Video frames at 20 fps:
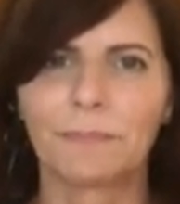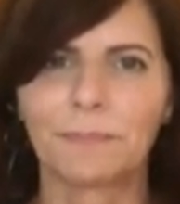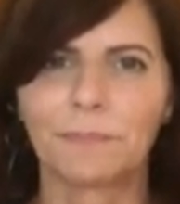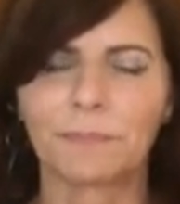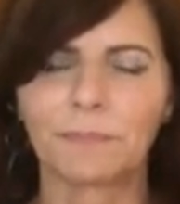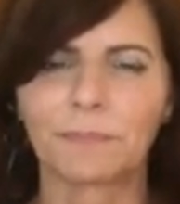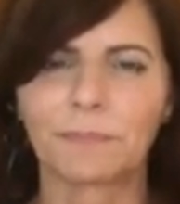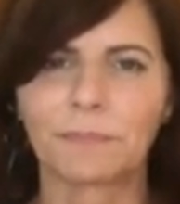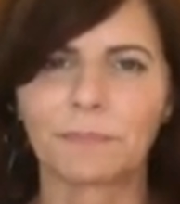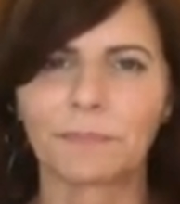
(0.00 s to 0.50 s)

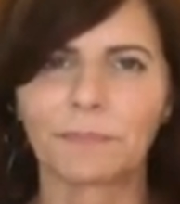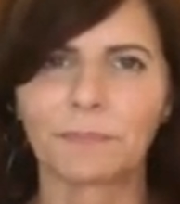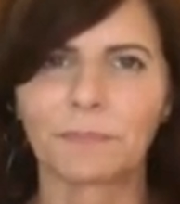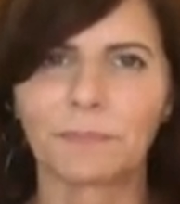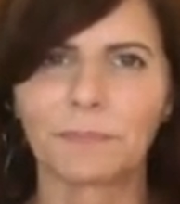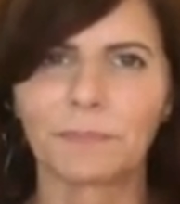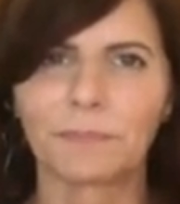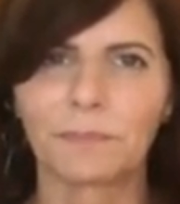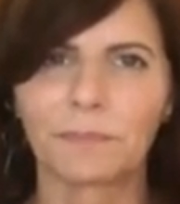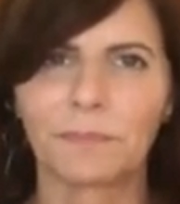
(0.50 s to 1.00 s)

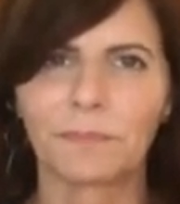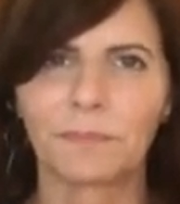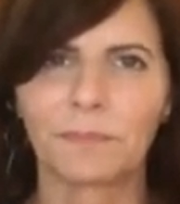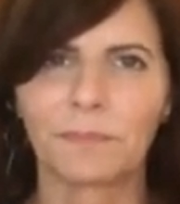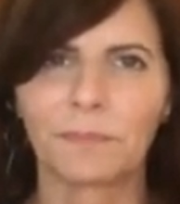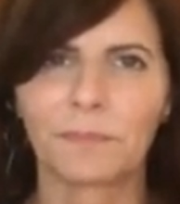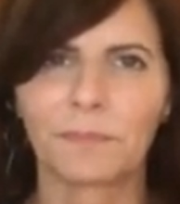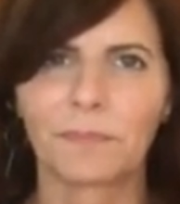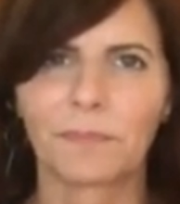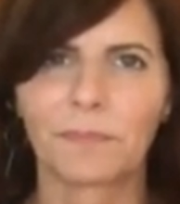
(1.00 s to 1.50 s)

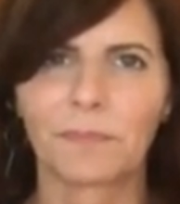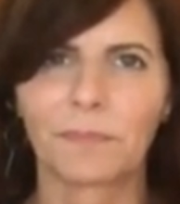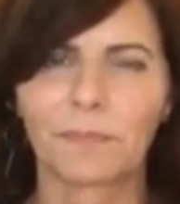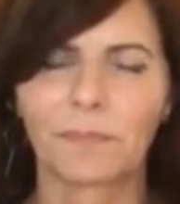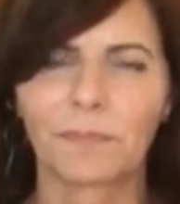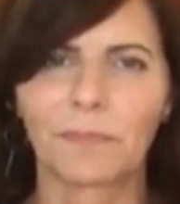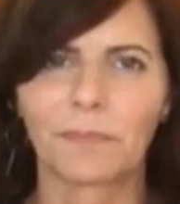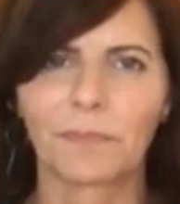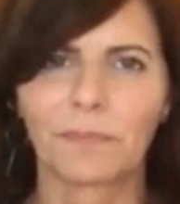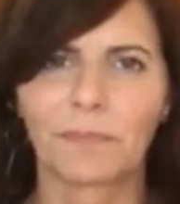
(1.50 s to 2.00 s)

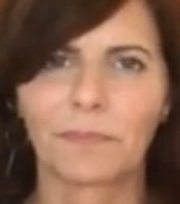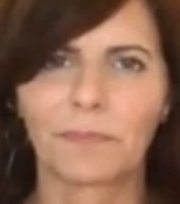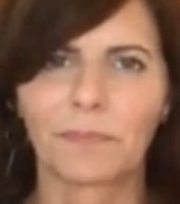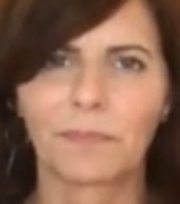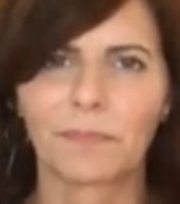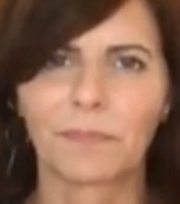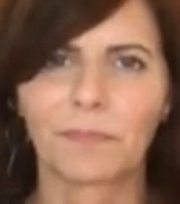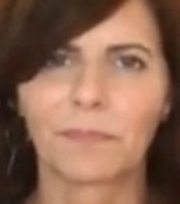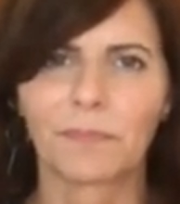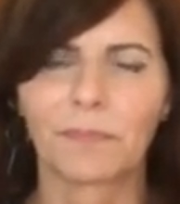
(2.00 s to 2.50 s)

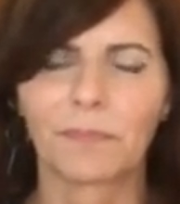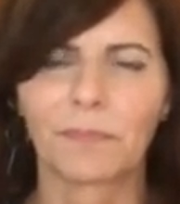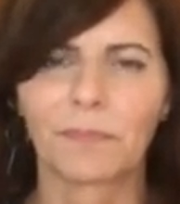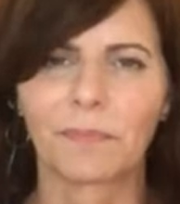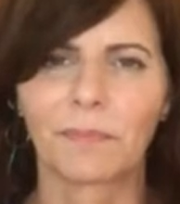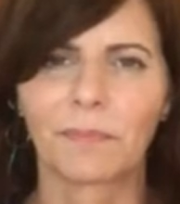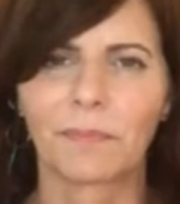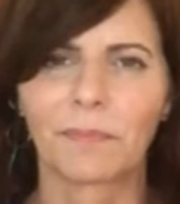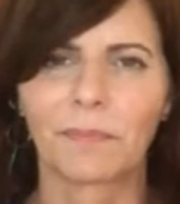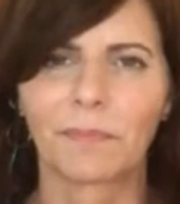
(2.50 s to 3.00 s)

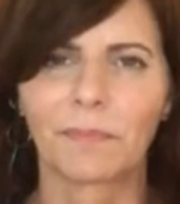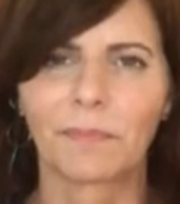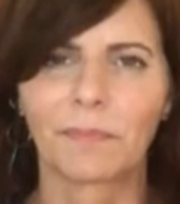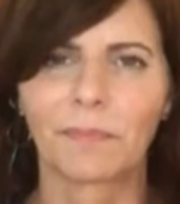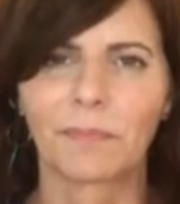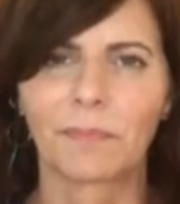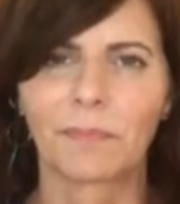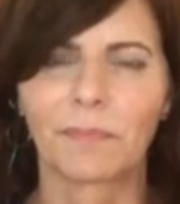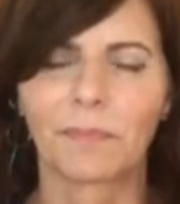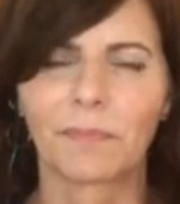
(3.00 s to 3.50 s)

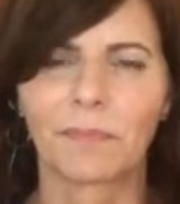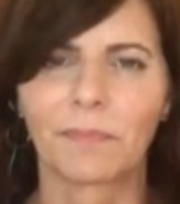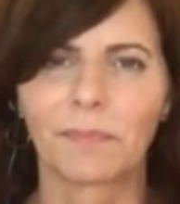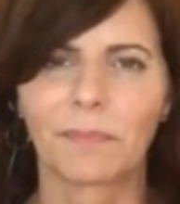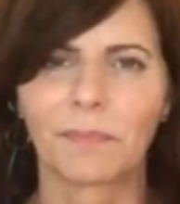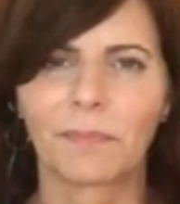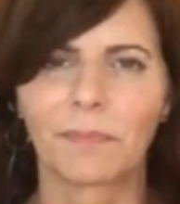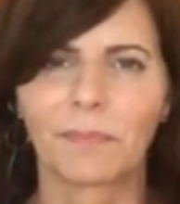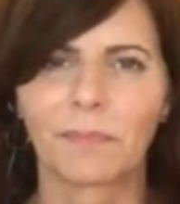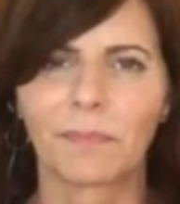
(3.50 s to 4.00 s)

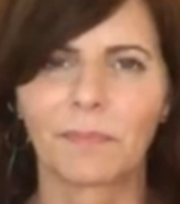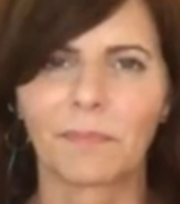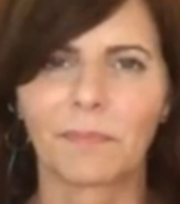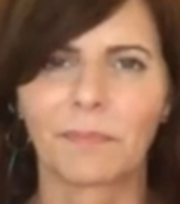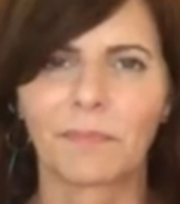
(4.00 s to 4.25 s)
[no speech]